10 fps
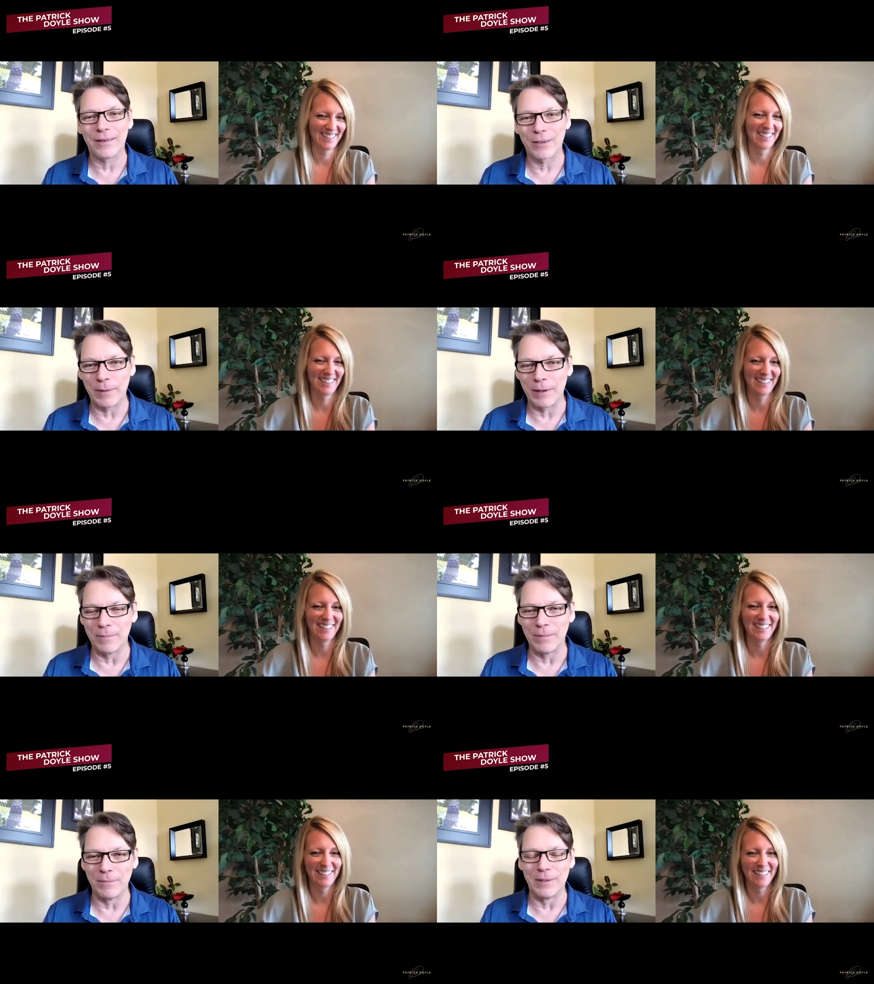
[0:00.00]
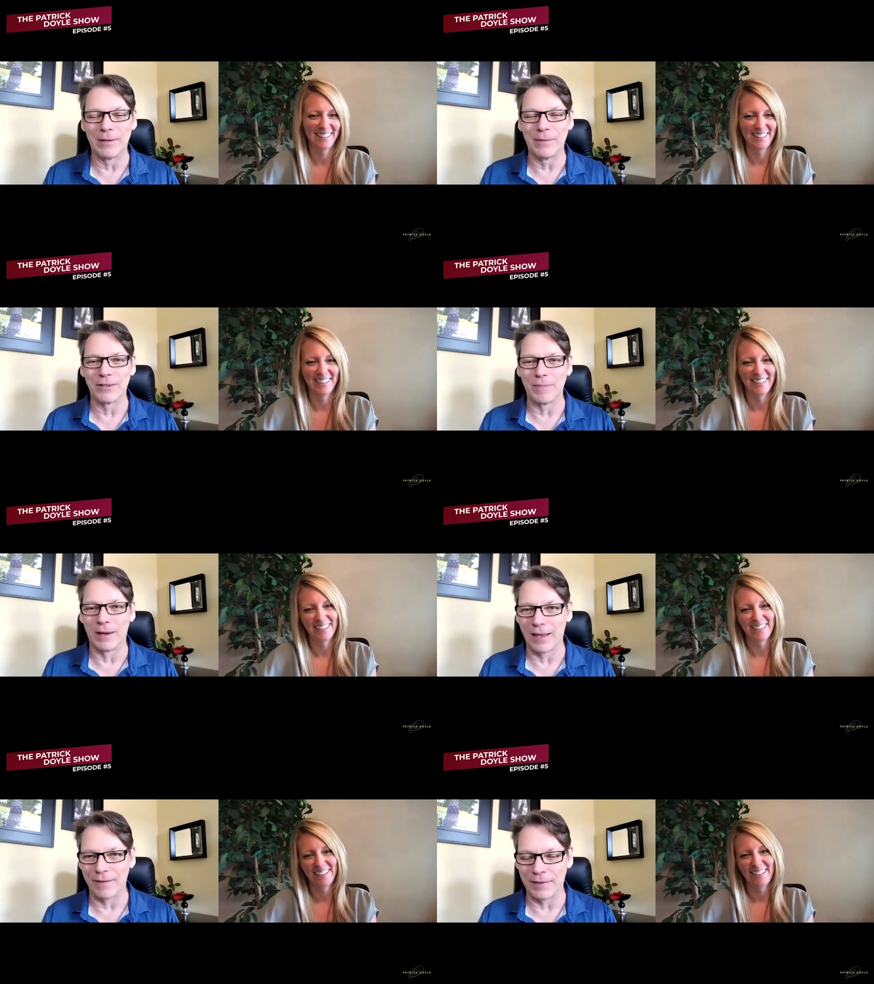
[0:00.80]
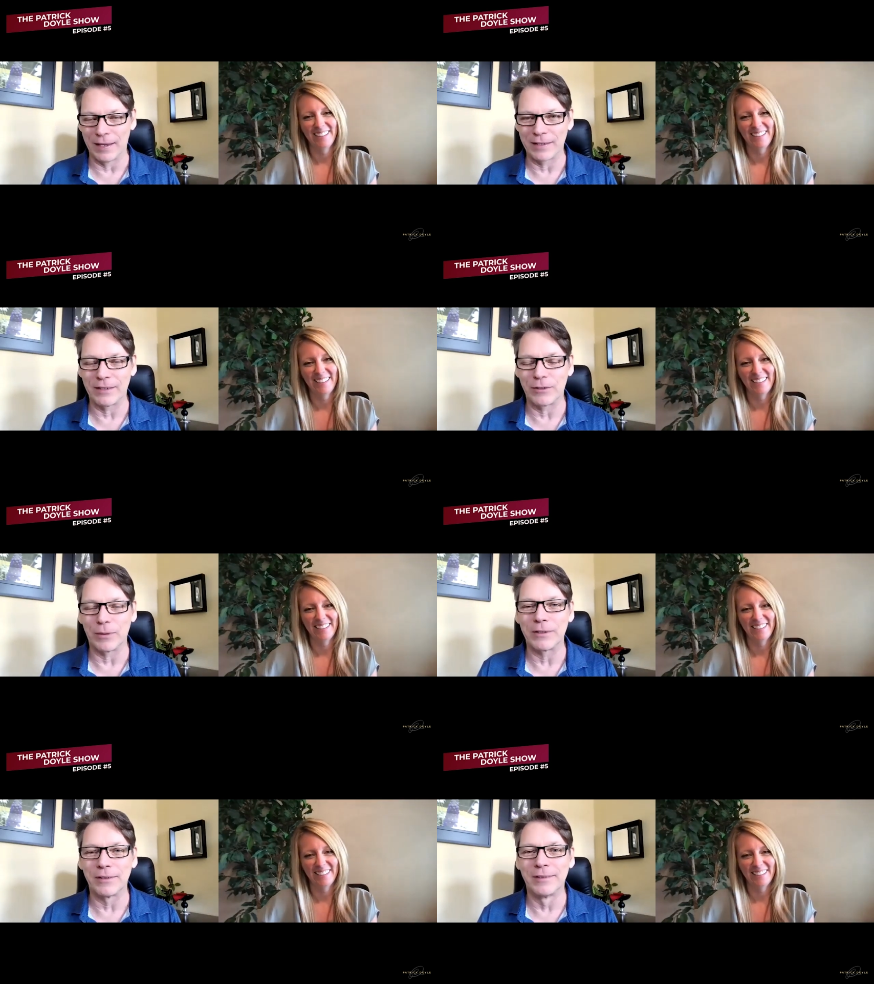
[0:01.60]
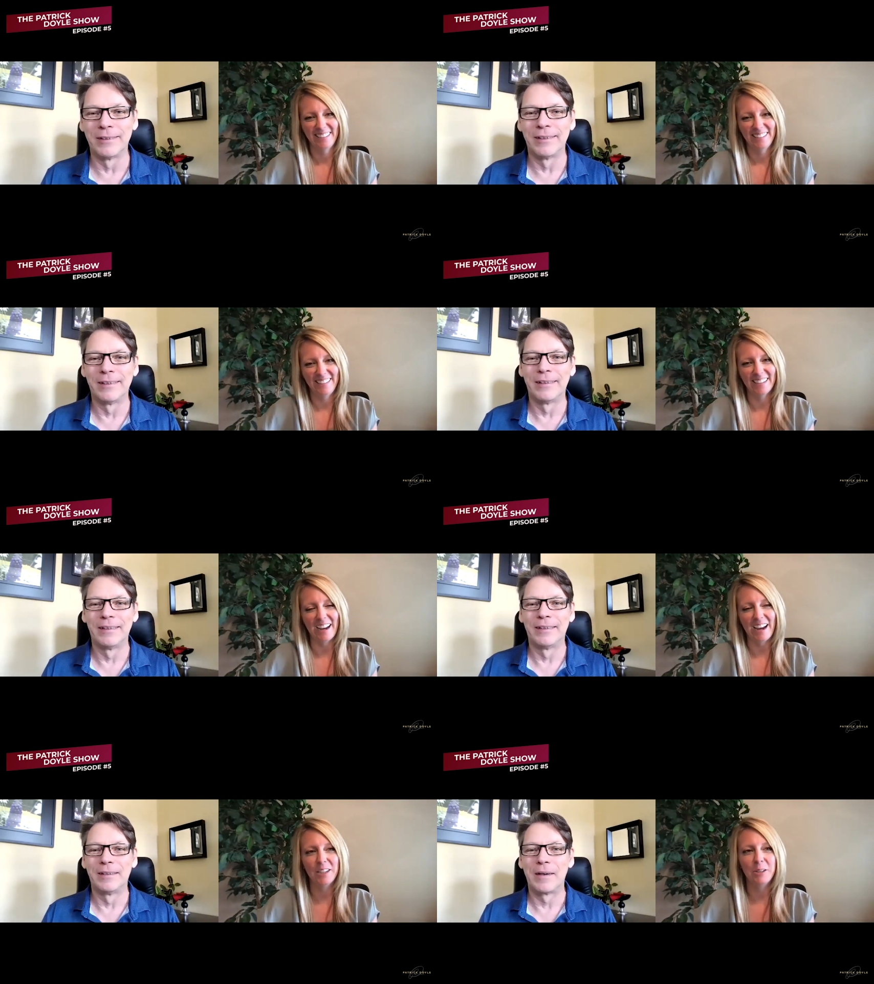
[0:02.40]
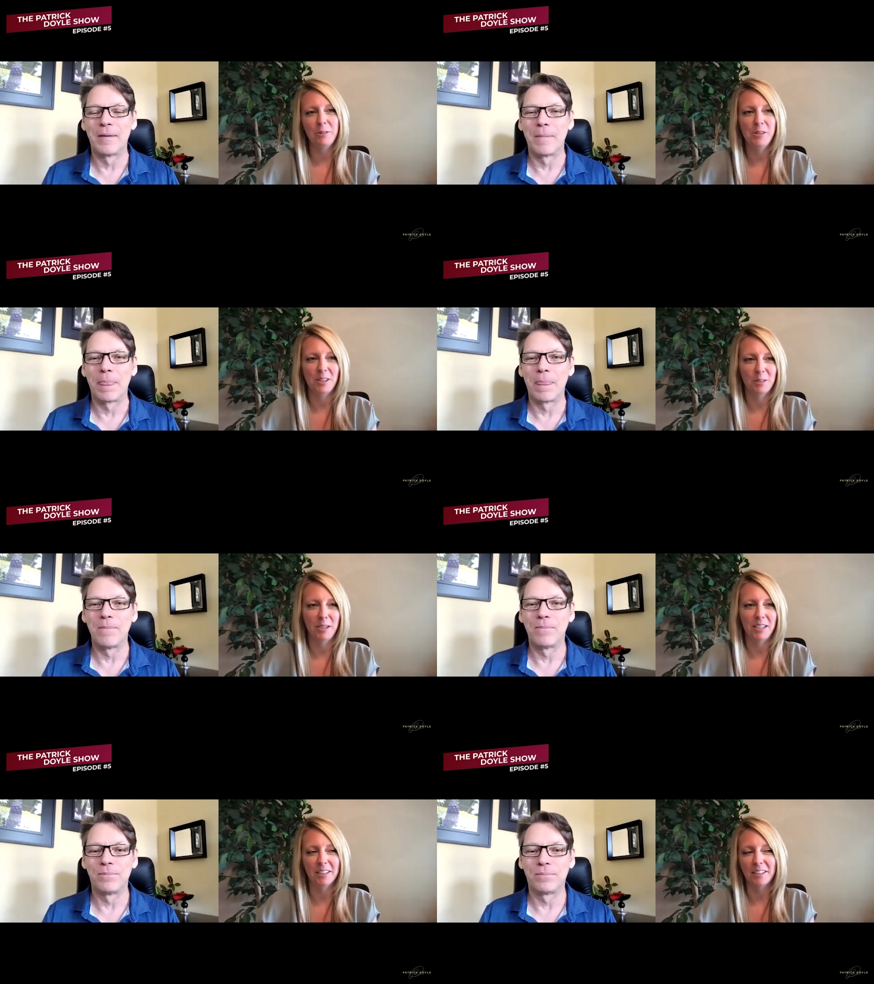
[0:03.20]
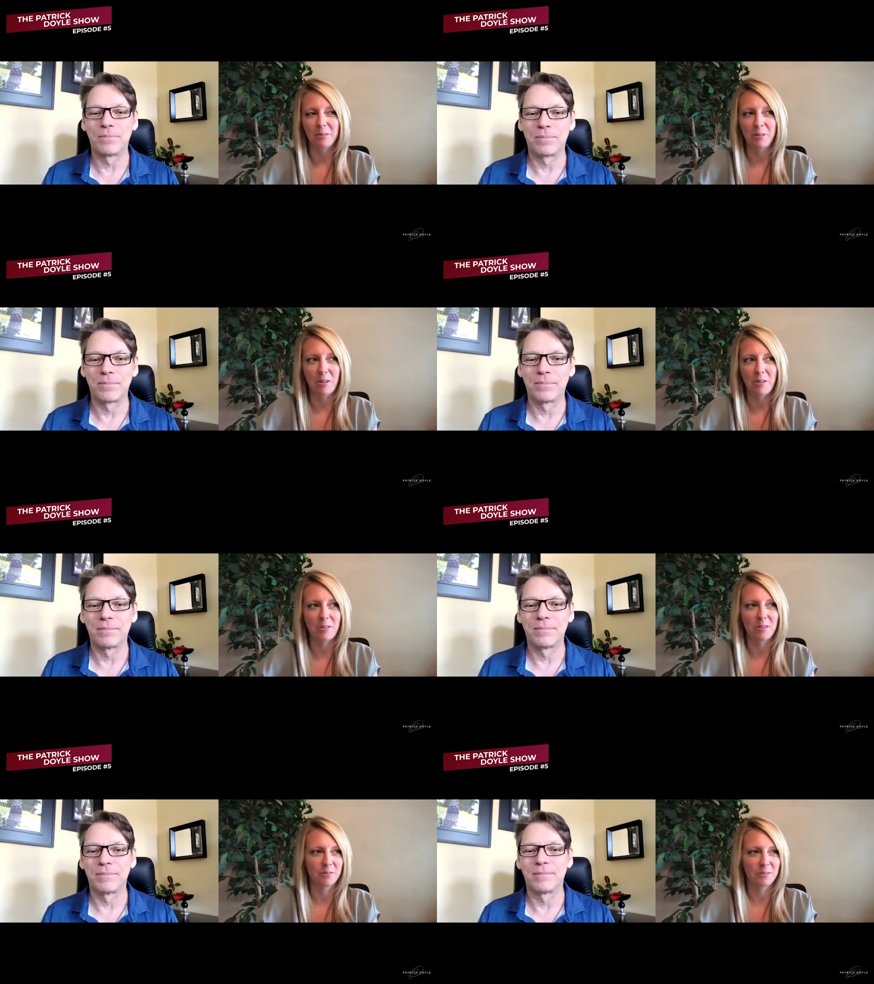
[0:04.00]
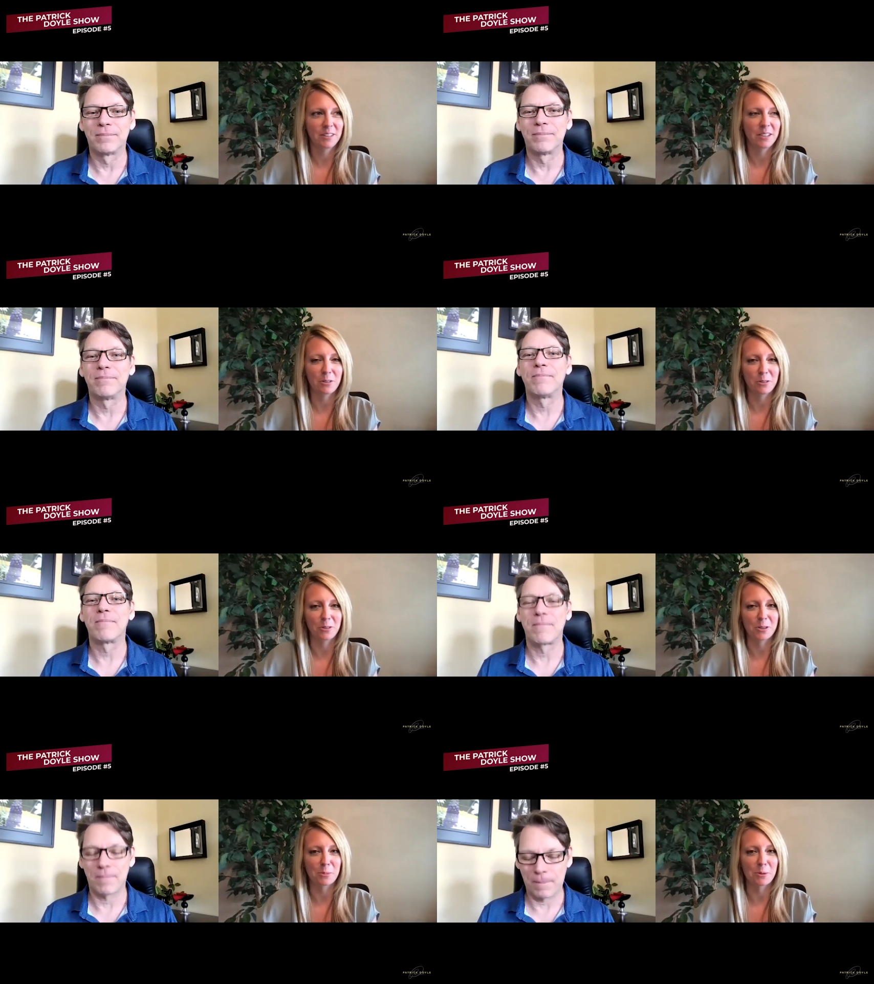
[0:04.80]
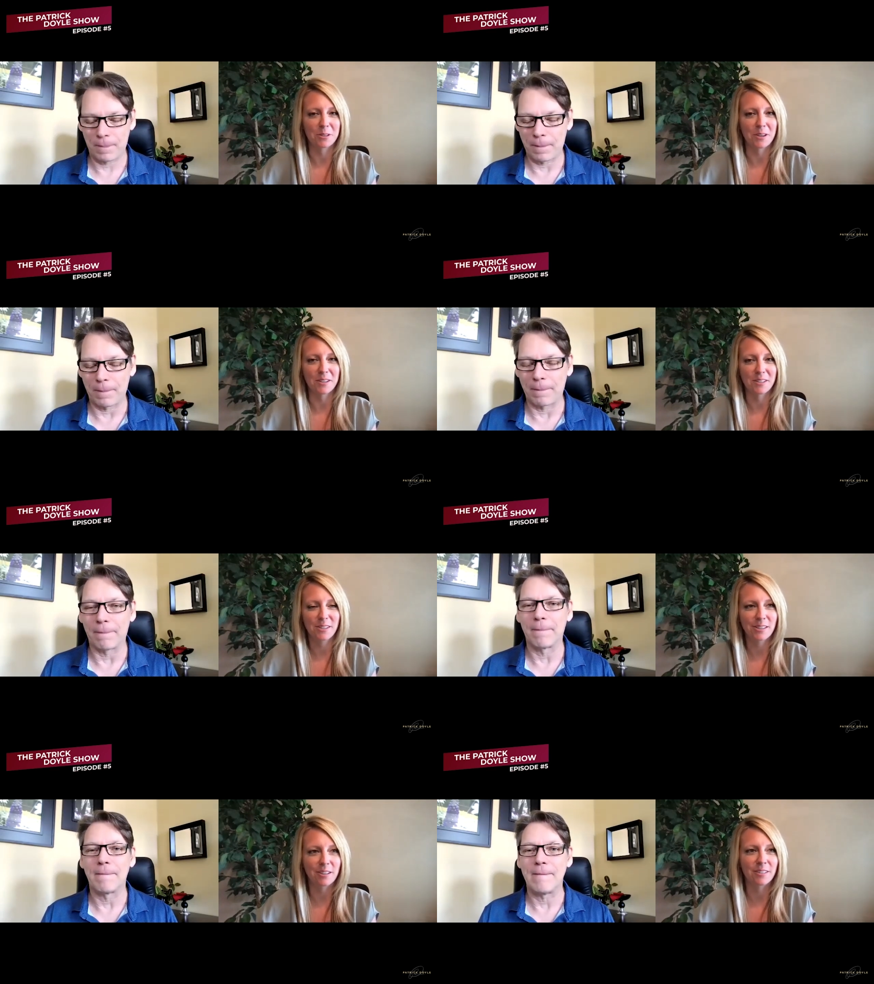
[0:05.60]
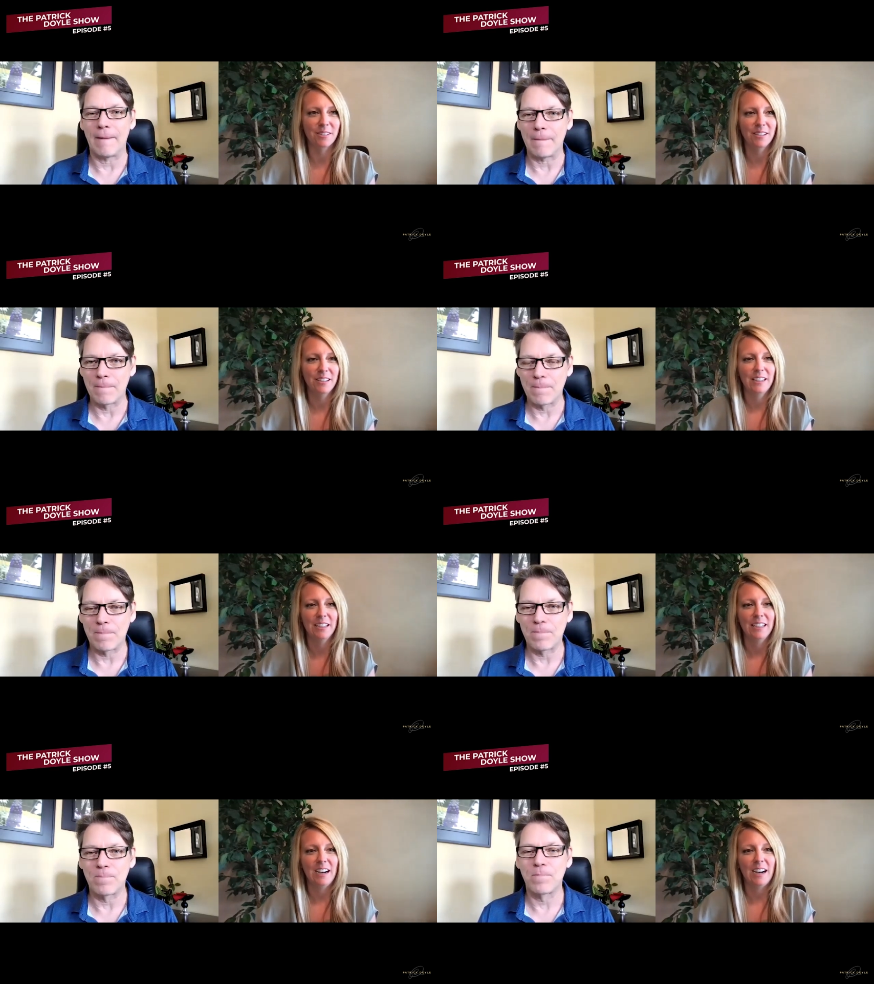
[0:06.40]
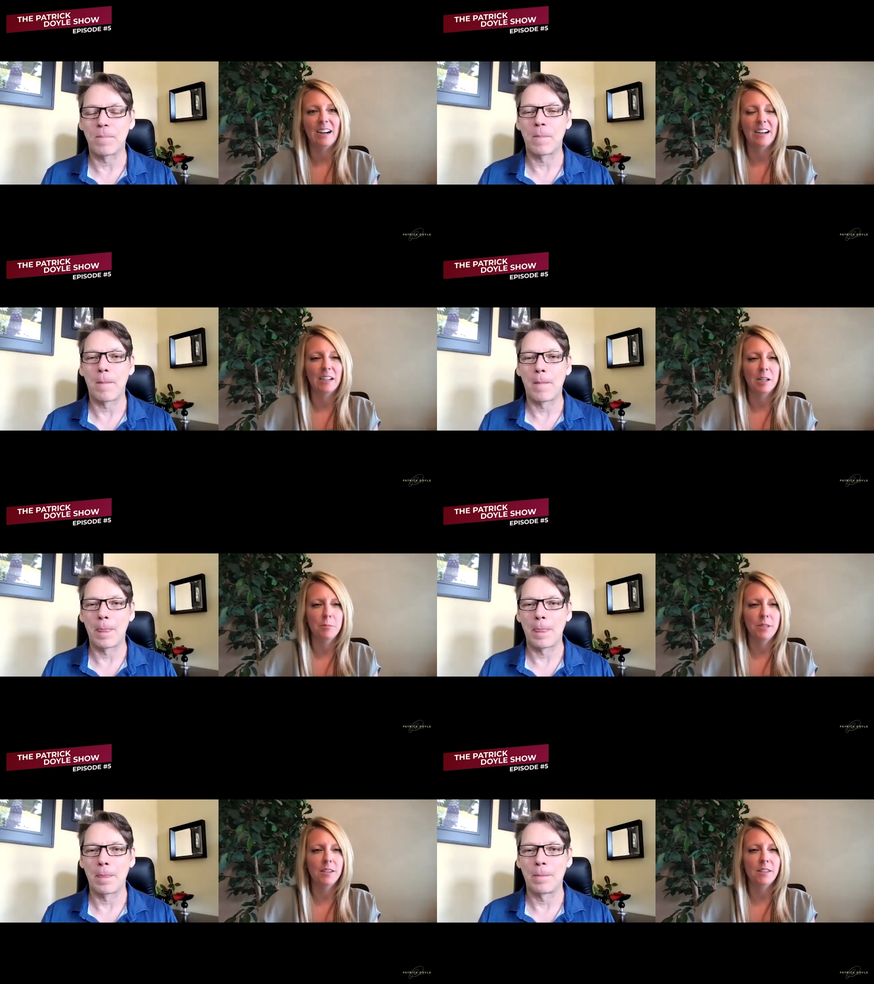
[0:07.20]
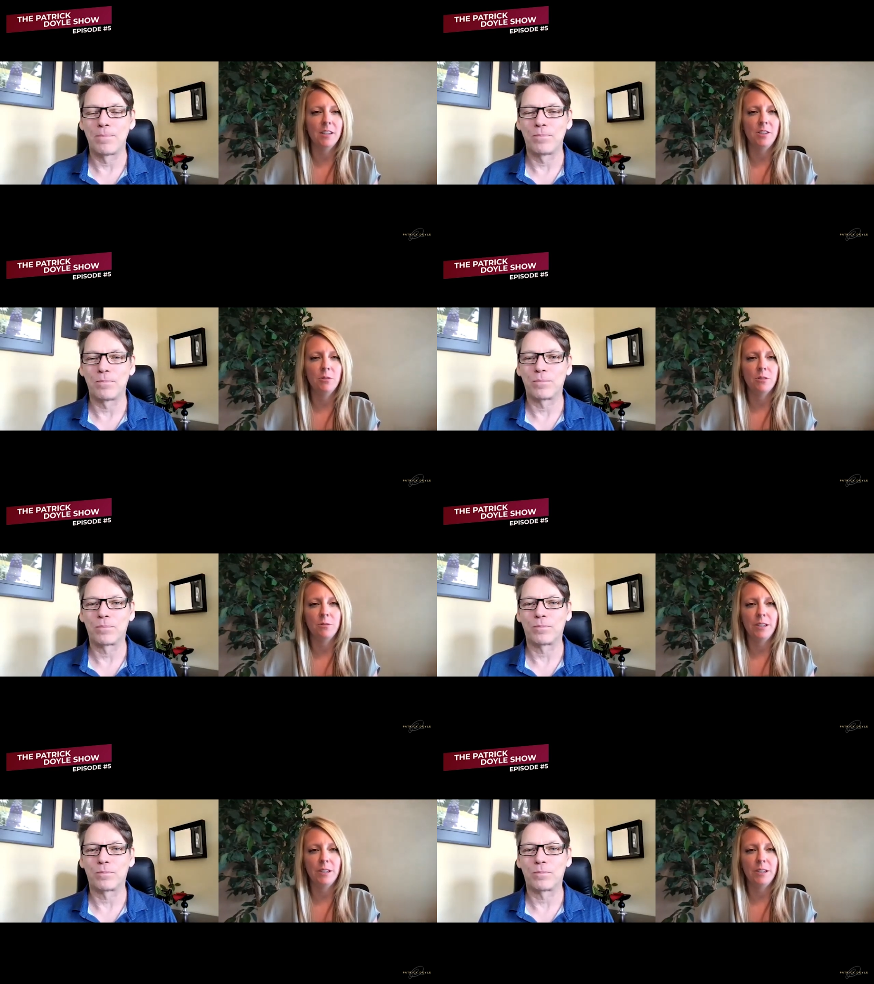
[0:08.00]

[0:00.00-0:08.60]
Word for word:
Speaker 1: I spent many years of my life in that situation.
Speaker 2: Yeah. I like what you said in the beginning. Like we all go through this process. So, um, 10 signs you were a